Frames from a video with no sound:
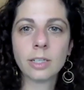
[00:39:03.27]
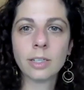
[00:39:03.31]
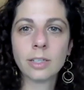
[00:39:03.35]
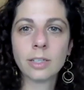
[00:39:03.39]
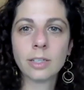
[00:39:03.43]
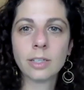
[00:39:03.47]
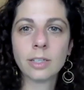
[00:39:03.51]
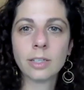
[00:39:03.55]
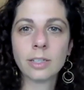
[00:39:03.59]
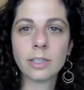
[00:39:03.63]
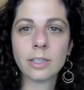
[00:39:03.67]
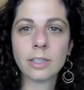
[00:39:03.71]

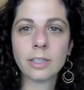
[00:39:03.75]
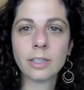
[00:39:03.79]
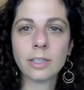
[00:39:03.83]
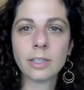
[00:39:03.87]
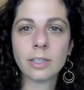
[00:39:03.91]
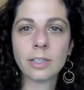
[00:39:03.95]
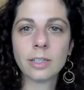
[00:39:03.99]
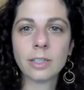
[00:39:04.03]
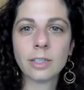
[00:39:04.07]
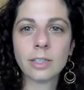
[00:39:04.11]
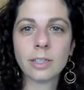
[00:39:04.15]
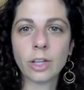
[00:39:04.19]
so that you
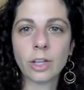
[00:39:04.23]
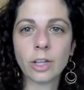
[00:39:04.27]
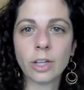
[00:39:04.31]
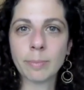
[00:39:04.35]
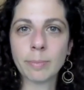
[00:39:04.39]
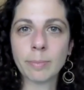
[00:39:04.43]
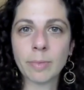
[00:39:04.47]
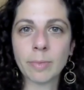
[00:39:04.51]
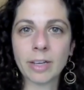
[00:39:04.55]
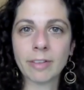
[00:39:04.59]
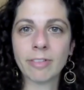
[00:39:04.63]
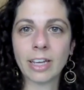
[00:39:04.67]
can see my
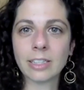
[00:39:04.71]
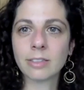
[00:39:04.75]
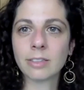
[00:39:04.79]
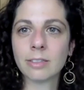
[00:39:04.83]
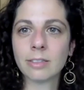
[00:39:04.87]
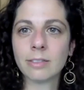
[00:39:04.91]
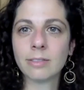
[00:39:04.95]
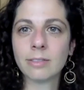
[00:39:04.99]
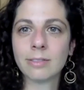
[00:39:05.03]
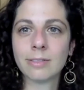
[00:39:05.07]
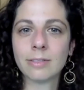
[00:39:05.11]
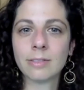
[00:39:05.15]
face
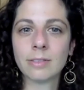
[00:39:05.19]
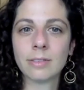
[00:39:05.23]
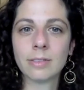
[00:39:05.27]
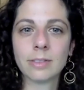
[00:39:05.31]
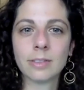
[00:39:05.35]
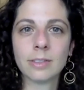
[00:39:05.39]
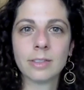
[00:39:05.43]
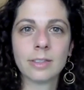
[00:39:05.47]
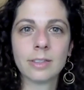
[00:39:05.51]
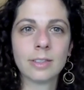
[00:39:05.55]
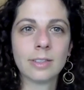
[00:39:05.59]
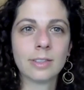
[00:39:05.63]

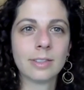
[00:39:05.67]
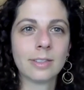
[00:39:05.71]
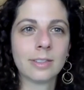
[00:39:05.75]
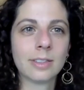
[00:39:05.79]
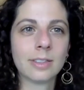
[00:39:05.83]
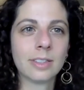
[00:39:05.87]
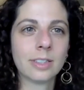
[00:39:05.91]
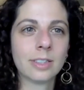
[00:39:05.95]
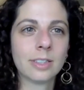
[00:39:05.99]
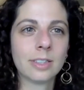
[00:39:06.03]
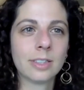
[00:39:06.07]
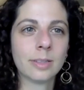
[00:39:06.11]

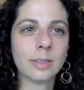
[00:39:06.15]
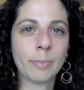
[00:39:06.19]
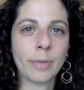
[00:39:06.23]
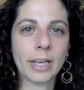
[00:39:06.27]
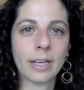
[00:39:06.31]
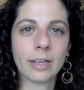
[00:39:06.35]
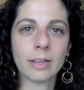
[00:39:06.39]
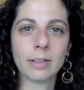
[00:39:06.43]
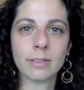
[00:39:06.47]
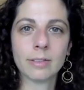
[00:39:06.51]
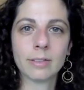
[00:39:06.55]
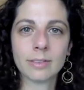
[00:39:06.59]
big.
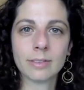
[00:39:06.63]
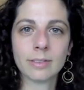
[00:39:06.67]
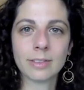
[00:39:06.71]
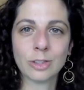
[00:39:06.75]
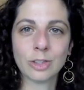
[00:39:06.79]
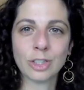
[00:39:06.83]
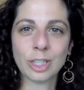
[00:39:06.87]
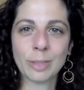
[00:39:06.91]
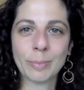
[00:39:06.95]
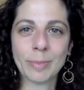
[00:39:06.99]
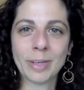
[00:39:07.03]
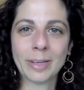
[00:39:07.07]
You
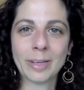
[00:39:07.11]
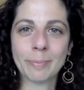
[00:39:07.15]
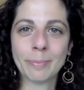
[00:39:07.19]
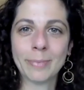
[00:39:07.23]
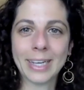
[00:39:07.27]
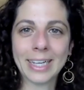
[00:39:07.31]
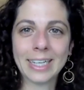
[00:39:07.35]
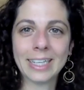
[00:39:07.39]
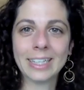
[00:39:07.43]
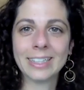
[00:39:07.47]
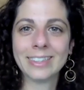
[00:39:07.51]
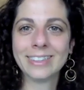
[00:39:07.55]
see me
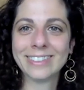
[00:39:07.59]
big?